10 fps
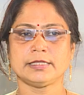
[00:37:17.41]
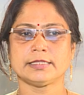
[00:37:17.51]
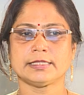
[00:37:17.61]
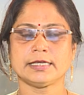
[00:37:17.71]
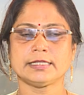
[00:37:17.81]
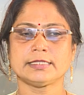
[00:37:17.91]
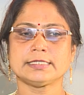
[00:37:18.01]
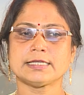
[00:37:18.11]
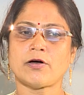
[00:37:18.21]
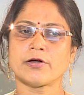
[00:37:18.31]
Then this
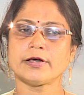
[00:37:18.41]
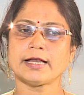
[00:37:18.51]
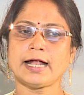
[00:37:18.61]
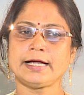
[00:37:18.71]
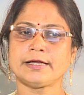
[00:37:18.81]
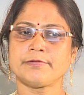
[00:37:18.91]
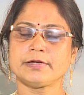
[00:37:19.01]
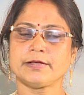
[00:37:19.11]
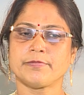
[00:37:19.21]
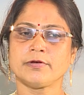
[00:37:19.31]
order item
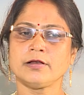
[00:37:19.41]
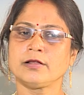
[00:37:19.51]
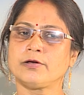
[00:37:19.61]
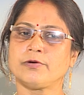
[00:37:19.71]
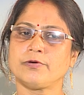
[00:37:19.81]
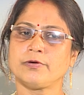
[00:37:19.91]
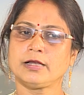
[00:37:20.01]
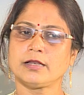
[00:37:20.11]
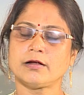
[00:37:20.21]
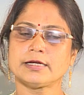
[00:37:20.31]
table will
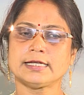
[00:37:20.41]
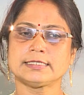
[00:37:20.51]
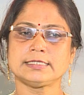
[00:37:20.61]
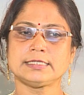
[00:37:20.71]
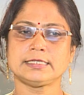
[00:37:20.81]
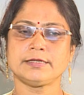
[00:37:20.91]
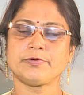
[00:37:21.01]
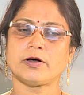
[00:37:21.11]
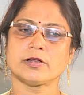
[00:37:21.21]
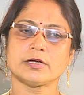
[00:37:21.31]
not exist if
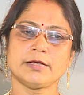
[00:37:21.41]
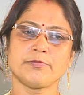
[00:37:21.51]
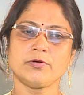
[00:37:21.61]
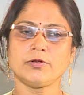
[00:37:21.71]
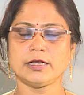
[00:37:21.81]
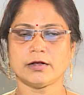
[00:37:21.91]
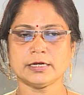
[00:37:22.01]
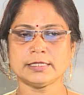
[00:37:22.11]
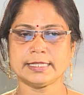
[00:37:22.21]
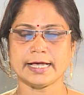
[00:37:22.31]
order table will not
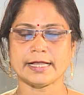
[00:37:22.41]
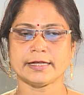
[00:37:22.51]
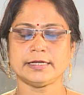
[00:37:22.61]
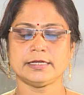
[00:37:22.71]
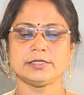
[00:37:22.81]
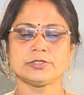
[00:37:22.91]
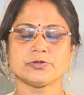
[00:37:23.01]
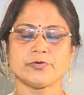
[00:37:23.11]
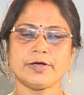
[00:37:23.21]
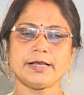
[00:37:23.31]
there. So,
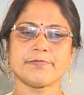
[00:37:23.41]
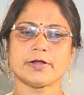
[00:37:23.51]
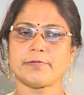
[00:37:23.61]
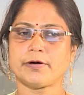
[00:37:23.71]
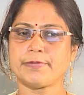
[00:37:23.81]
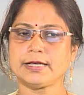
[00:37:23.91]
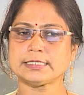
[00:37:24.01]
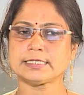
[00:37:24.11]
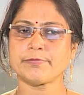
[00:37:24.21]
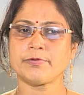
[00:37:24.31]
when from a base
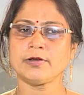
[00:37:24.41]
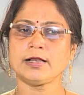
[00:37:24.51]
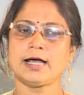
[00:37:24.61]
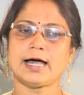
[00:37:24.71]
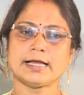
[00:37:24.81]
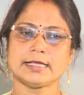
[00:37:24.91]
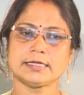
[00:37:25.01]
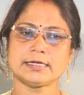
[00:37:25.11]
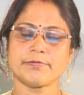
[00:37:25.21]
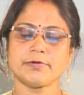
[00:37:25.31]
table another
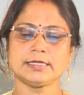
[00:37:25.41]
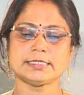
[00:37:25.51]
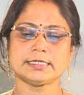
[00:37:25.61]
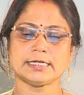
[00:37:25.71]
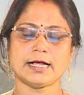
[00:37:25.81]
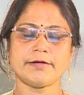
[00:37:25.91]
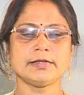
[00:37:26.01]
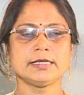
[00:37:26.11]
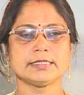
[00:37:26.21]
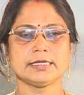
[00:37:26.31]
table is derived,
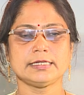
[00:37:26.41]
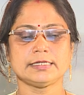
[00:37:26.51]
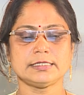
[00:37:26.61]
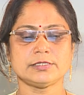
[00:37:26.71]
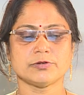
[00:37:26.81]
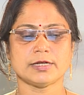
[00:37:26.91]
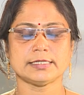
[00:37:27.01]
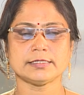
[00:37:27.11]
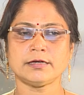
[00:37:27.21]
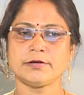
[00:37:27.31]
then it is known as
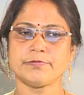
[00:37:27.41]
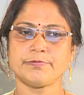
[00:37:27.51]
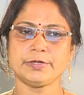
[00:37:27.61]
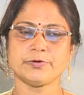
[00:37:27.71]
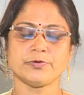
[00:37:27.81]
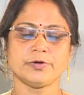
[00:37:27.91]
a view.